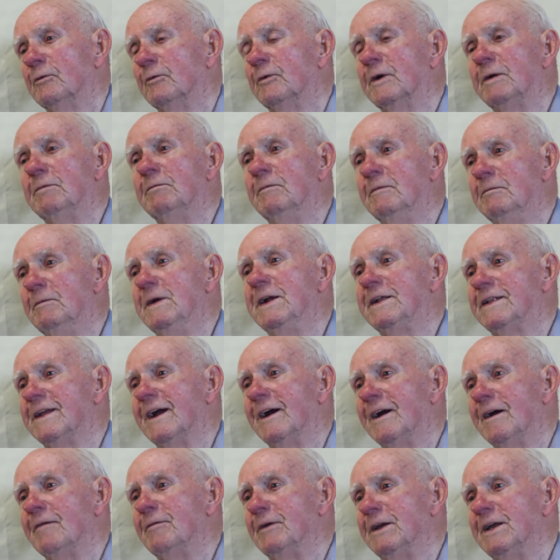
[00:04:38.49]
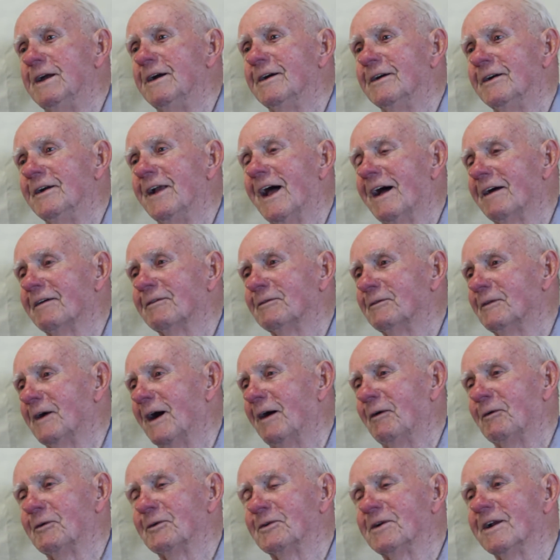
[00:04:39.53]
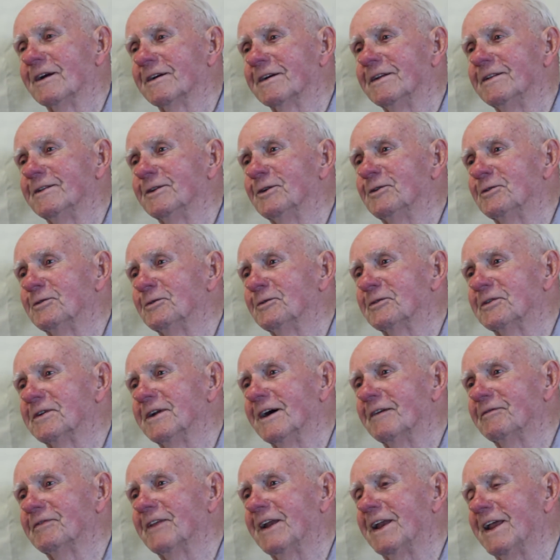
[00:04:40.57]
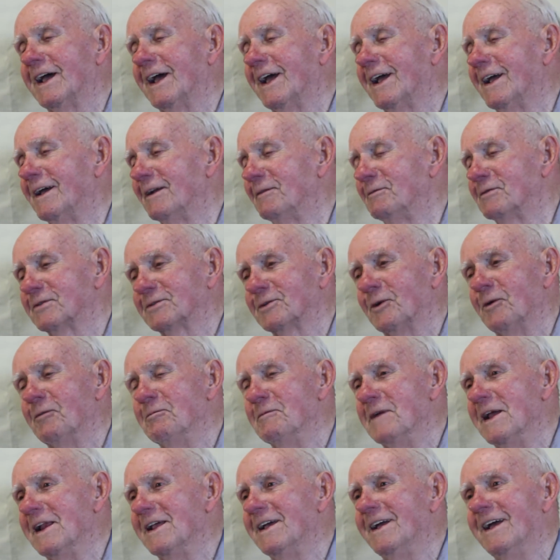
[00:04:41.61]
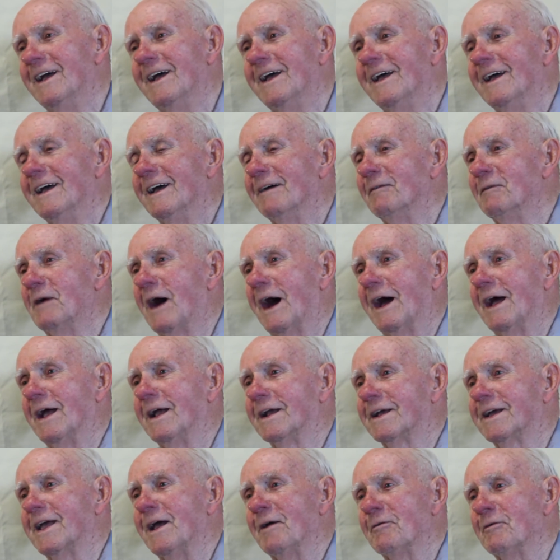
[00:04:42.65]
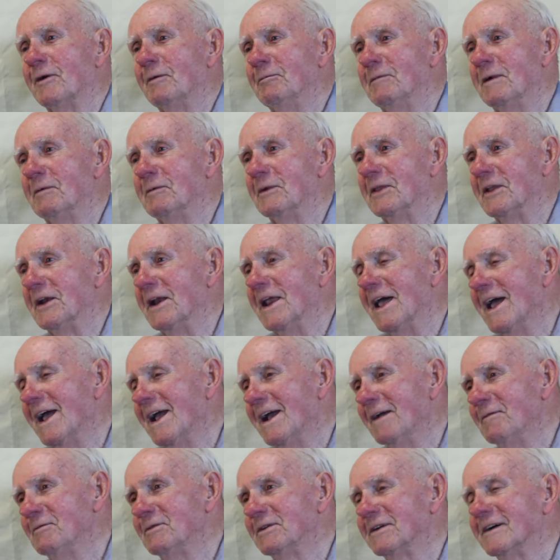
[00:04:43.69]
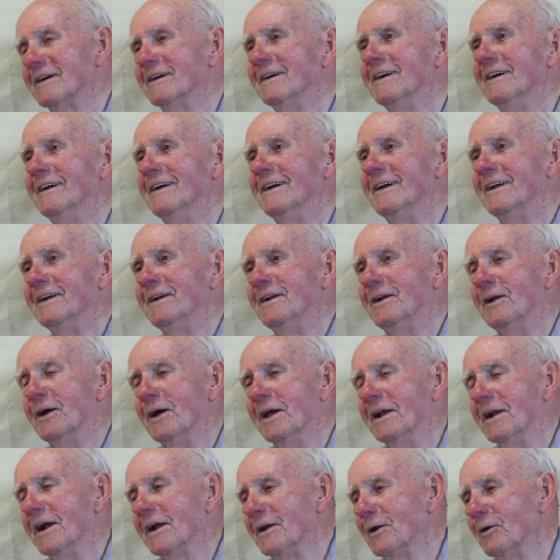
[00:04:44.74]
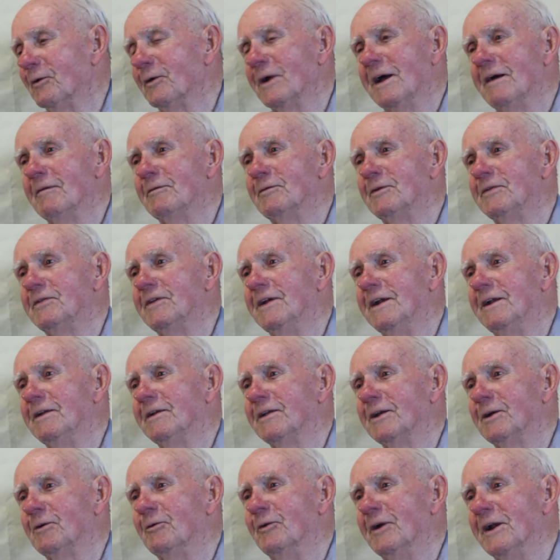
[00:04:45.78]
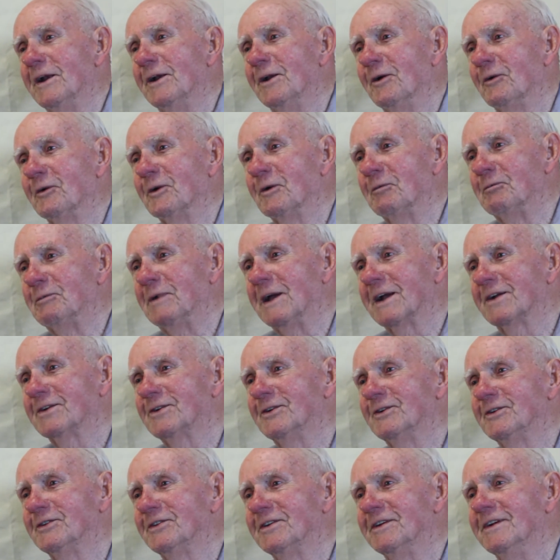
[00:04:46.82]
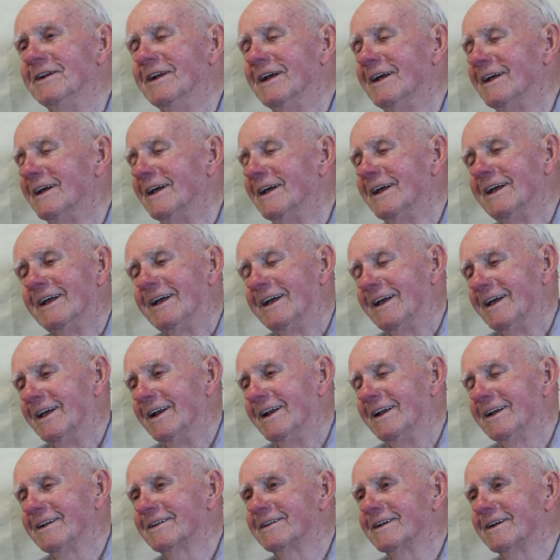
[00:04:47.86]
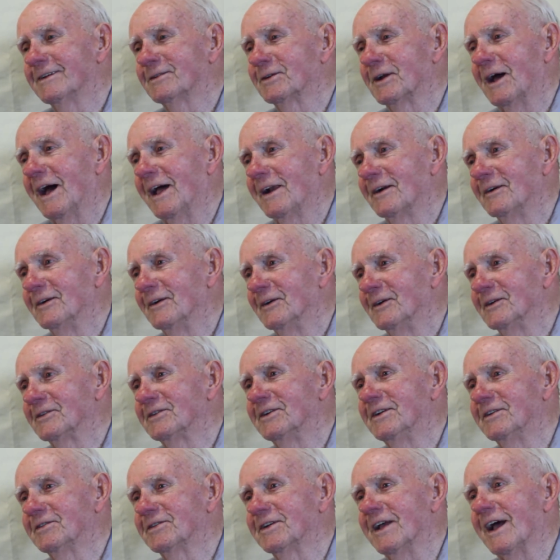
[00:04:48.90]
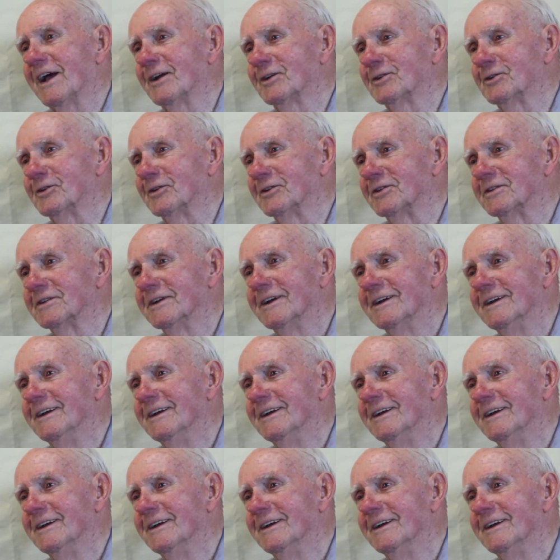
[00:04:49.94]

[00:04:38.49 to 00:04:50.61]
We'd meet there every year, and I was looking through some stuff today. It's so many, I can't remember the names, and I don't have anything written on the pictures, and it's just, I don't know, it's disastrous.